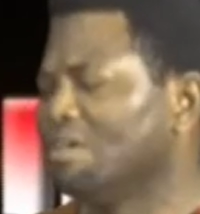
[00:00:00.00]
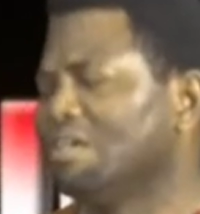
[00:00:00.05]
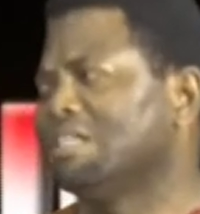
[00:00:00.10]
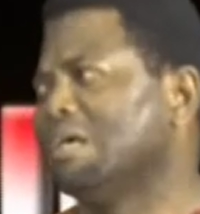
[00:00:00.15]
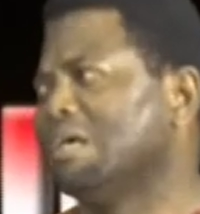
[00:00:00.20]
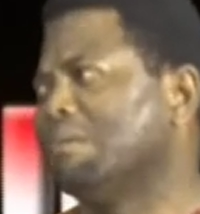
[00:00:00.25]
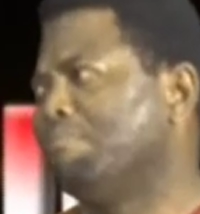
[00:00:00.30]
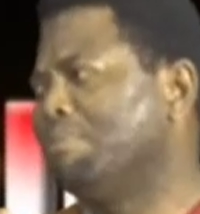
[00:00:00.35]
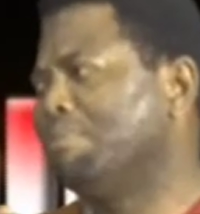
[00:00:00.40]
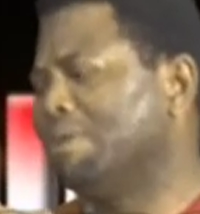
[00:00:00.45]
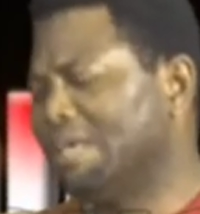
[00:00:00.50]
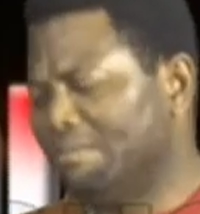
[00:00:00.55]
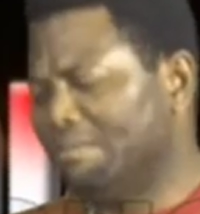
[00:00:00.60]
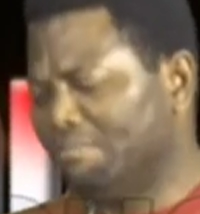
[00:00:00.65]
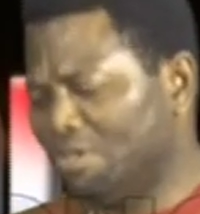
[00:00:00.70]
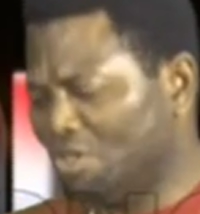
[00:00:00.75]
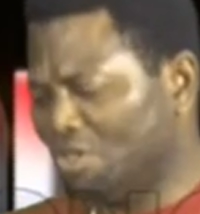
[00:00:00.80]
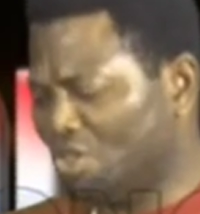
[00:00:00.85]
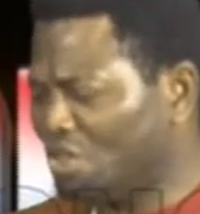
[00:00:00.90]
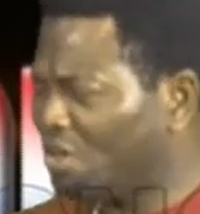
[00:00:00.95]
they blame
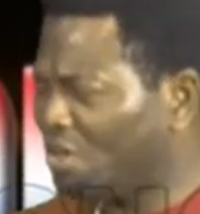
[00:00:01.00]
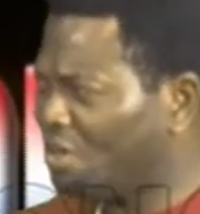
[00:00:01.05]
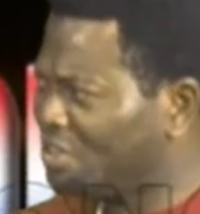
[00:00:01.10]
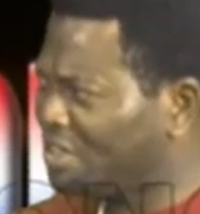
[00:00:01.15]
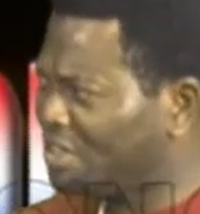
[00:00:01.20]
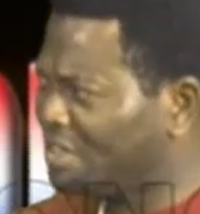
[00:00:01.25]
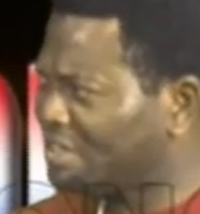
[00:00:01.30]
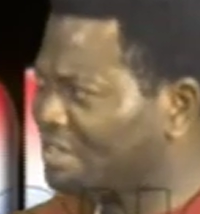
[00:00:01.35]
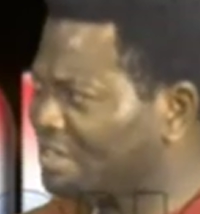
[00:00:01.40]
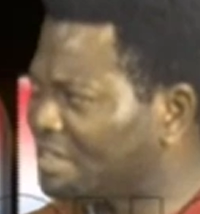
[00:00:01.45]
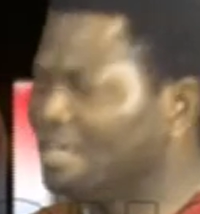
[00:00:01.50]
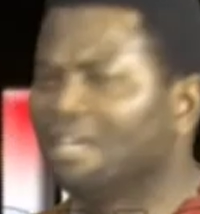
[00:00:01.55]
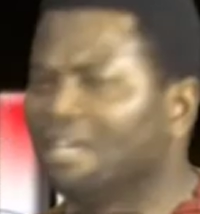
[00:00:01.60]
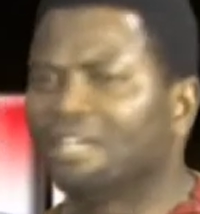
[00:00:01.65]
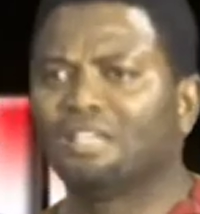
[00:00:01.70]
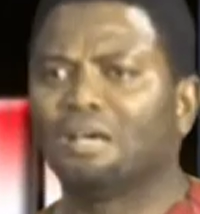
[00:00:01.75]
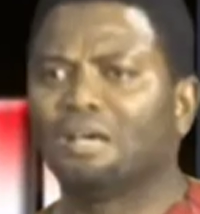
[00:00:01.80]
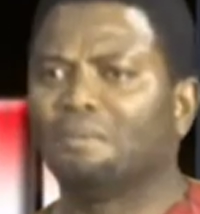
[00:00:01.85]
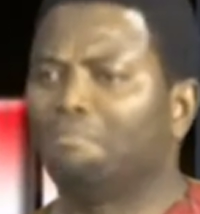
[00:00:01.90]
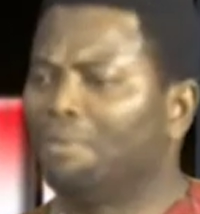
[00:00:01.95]
the judges,
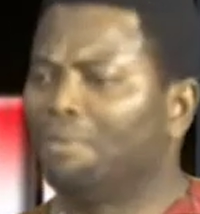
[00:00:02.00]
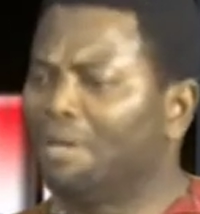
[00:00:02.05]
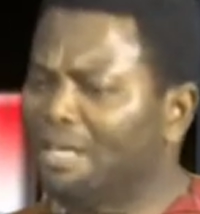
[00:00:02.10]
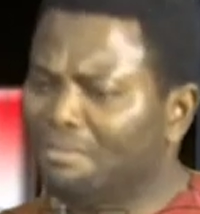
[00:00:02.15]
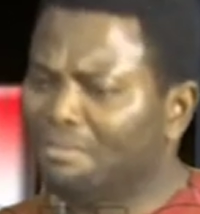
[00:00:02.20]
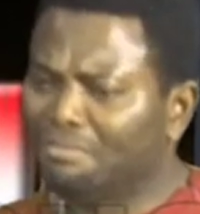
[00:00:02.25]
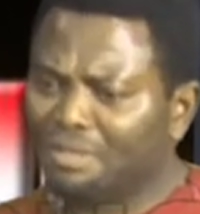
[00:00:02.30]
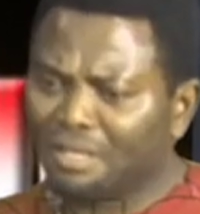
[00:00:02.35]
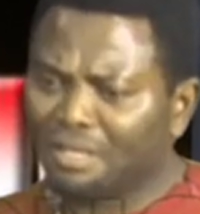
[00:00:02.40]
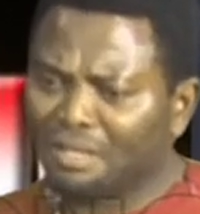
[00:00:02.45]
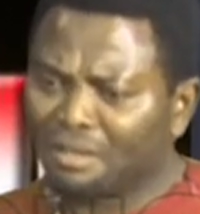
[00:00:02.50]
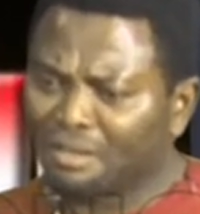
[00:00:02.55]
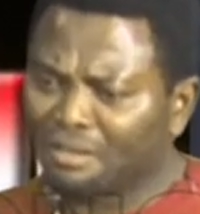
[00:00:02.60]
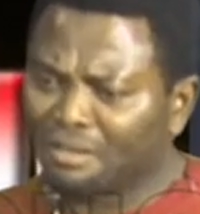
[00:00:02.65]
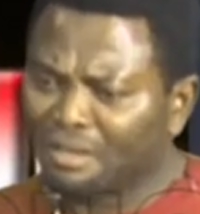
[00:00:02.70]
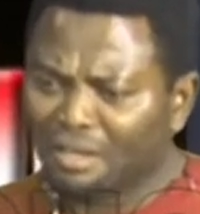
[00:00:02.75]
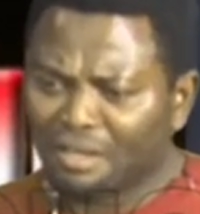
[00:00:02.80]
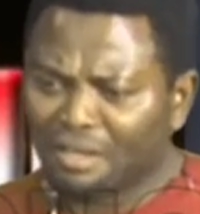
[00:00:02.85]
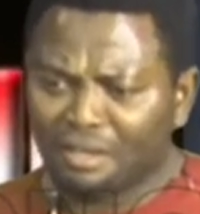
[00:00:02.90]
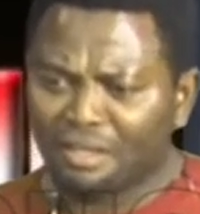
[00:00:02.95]
they blame
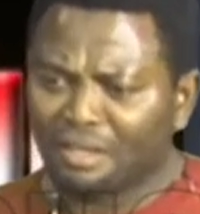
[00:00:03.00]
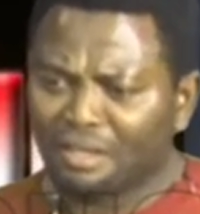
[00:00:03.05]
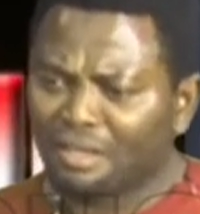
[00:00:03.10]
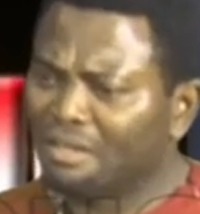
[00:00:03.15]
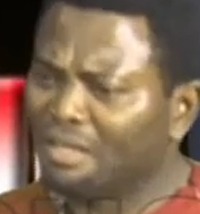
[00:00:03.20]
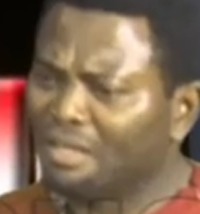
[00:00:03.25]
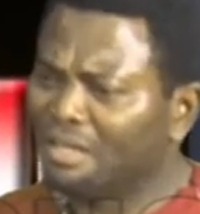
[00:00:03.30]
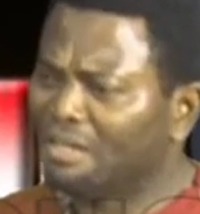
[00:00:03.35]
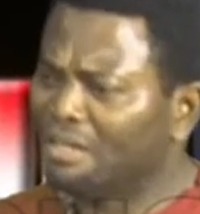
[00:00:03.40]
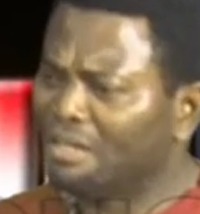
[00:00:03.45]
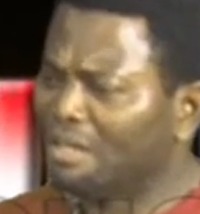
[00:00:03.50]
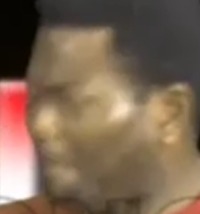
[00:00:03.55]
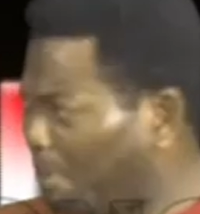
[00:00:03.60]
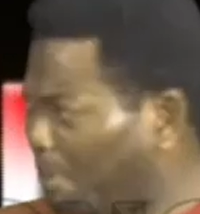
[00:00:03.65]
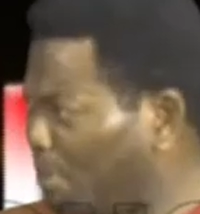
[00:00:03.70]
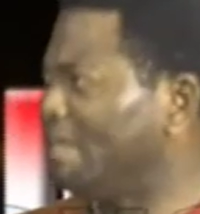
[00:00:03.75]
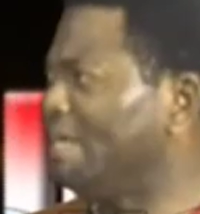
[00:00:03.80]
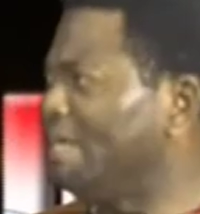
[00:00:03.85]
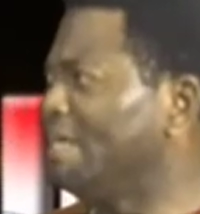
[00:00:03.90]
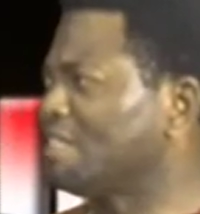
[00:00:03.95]
the
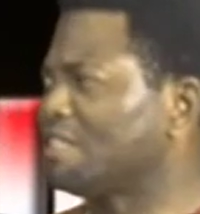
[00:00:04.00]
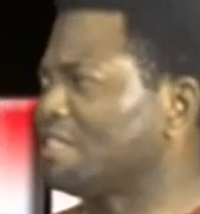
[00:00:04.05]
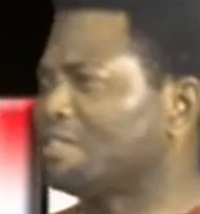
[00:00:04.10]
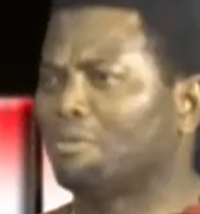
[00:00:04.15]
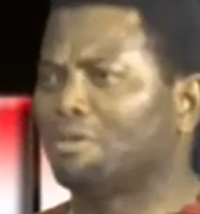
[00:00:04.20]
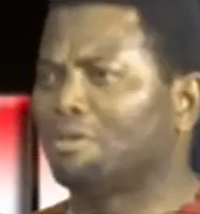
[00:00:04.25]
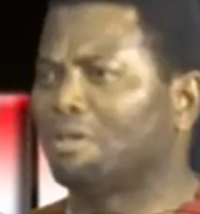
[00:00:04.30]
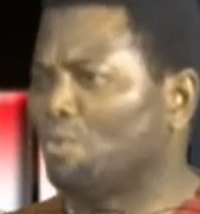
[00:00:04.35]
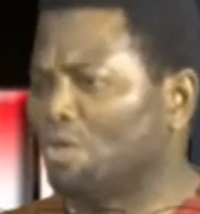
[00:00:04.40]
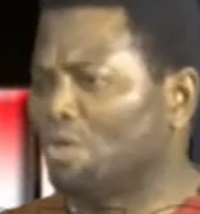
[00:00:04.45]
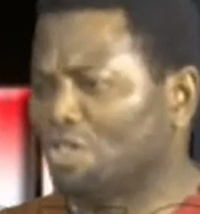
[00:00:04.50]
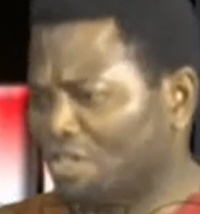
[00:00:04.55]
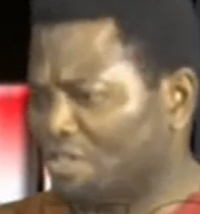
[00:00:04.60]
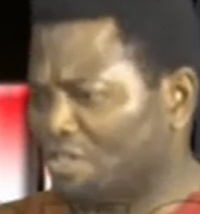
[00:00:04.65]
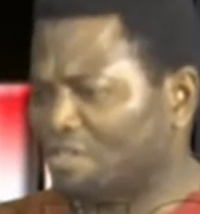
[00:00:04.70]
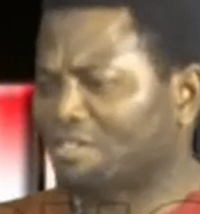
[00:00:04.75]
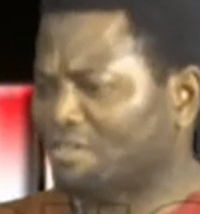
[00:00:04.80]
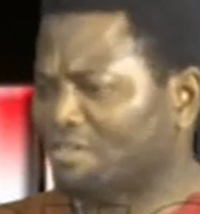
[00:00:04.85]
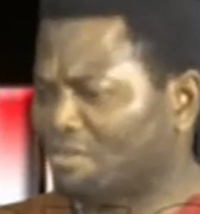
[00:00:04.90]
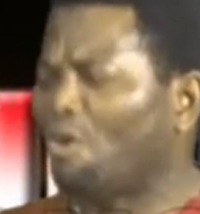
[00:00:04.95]
police, which
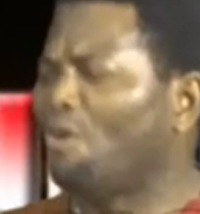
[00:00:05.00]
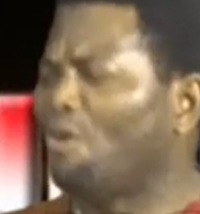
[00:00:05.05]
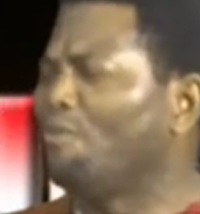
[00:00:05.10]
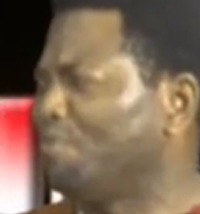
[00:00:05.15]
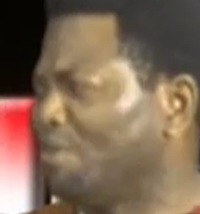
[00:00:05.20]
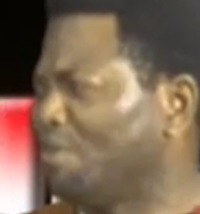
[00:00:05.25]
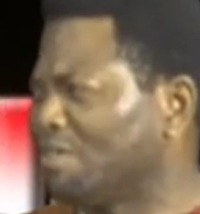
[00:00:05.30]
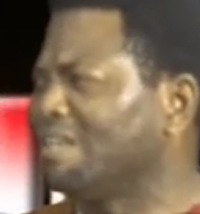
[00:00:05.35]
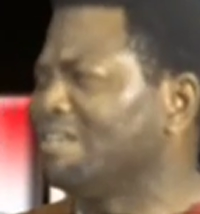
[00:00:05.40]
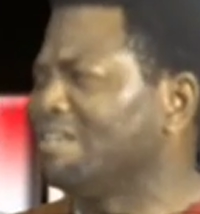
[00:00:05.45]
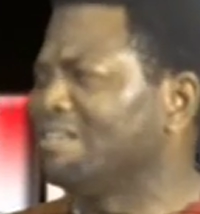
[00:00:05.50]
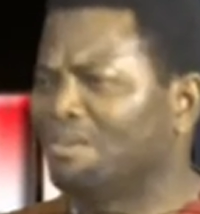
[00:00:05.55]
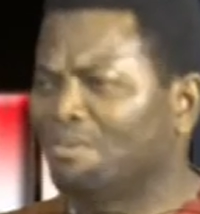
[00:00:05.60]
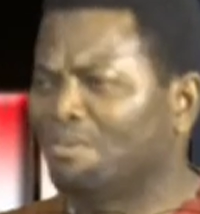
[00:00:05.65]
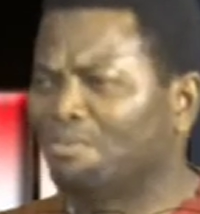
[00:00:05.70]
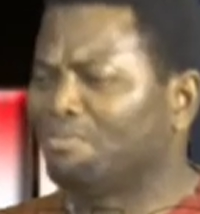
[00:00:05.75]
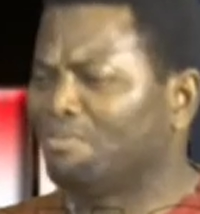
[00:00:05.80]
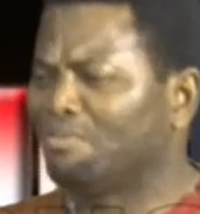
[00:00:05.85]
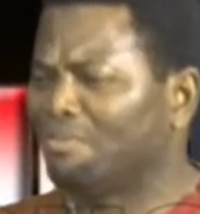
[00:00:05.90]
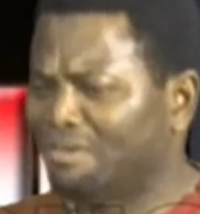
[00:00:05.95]
is obviously
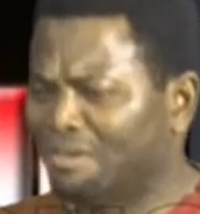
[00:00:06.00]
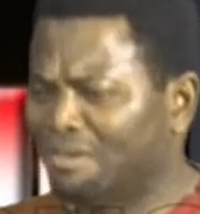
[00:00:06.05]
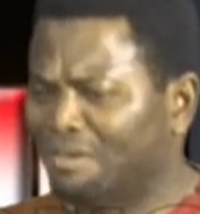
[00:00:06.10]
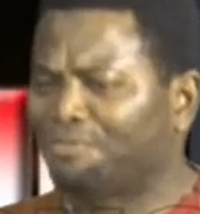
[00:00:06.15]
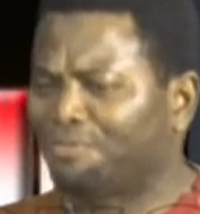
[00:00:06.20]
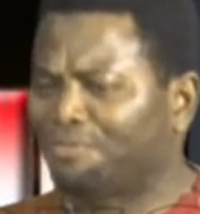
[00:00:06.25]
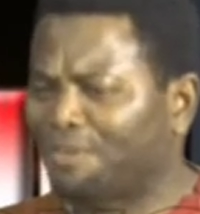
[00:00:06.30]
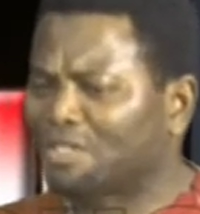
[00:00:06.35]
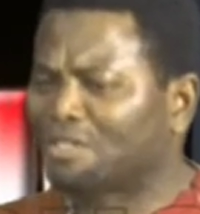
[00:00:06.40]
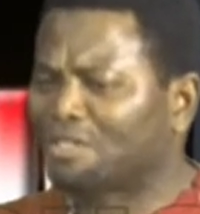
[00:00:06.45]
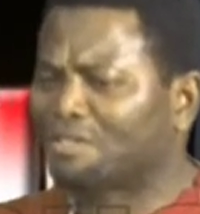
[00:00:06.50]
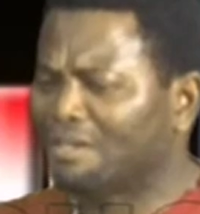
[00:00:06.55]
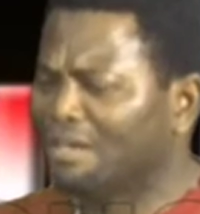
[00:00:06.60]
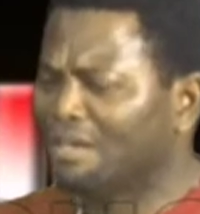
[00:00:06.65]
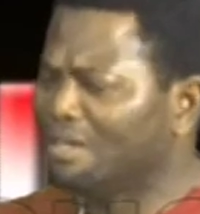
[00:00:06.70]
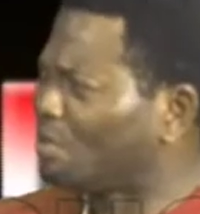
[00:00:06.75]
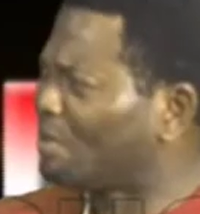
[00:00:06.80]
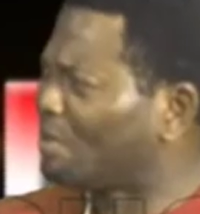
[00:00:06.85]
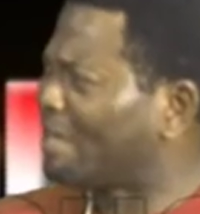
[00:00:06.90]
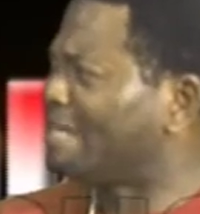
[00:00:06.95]
the first
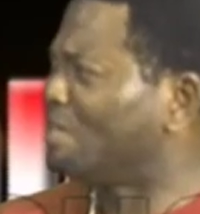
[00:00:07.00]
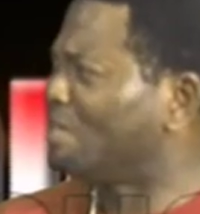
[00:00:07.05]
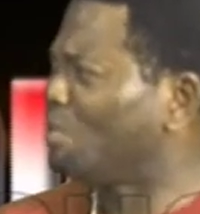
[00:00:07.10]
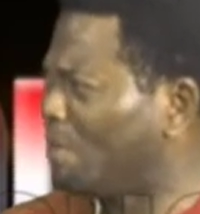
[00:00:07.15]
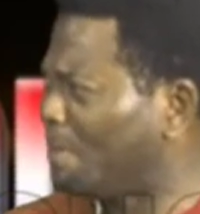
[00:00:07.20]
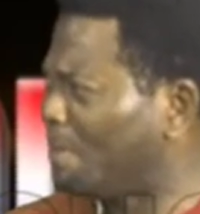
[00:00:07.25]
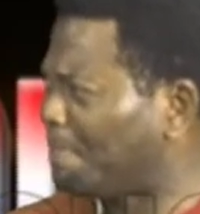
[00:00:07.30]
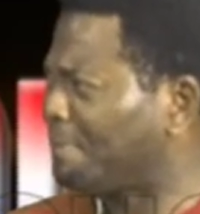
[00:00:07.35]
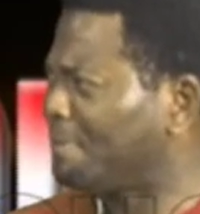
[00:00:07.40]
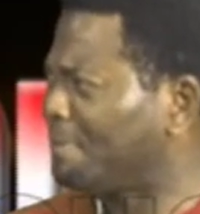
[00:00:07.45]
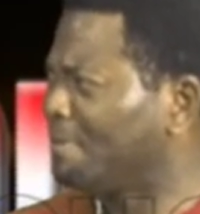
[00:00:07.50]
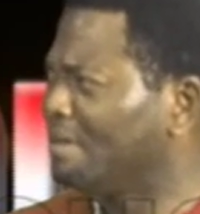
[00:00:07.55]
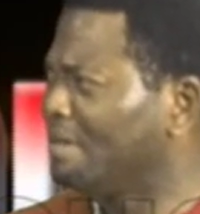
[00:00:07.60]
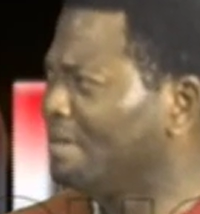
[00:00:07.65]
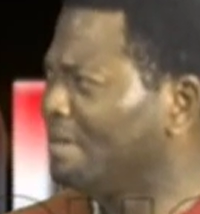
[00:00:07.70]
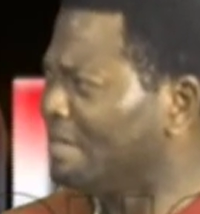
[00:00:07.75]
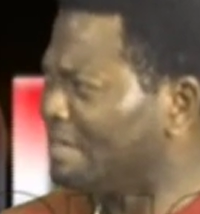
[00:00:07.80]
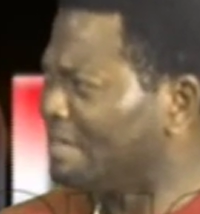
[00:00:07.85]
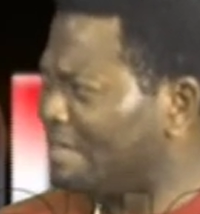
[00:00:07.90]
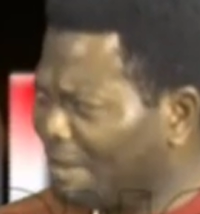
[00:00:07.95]
to get the whip.
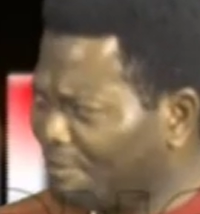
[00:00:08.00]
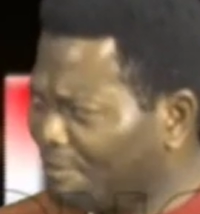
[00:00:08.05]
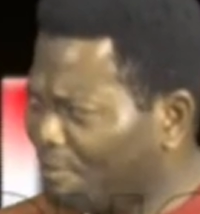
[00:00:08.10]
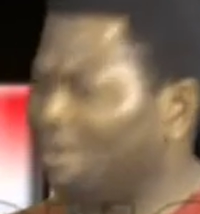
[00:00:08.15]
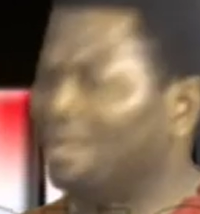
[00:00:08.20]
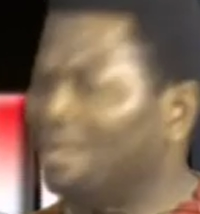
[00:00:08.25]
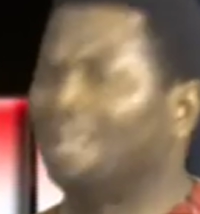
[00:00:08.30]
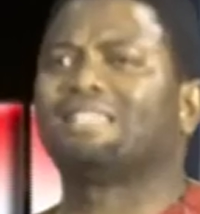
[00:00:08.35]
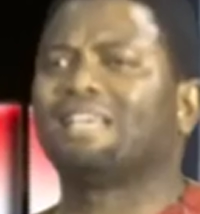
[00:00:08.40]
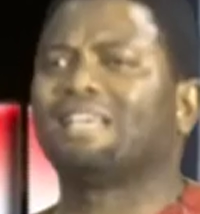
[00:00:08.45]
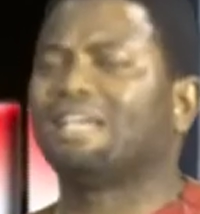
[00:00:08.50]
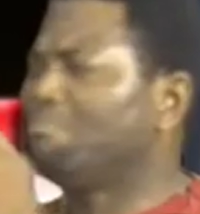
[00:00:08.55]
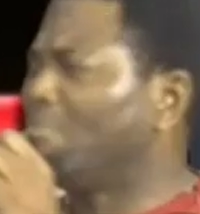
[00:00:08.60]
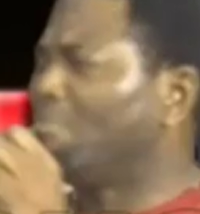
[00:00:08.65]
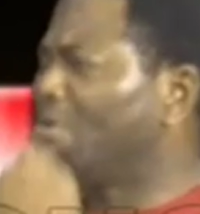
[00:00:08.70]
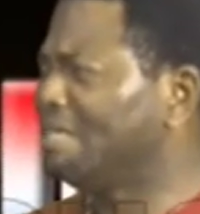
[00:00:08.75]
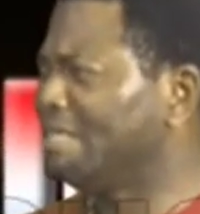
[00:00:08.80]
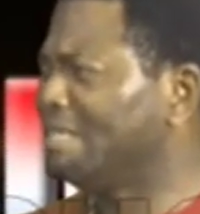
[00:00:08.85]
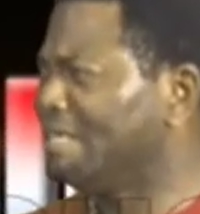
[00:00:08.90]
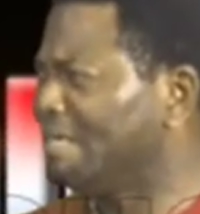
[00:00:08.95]
They have collected
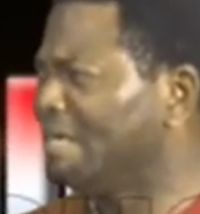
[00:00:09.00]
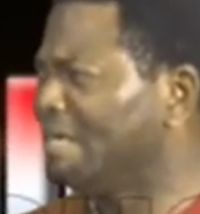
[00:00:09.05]
money.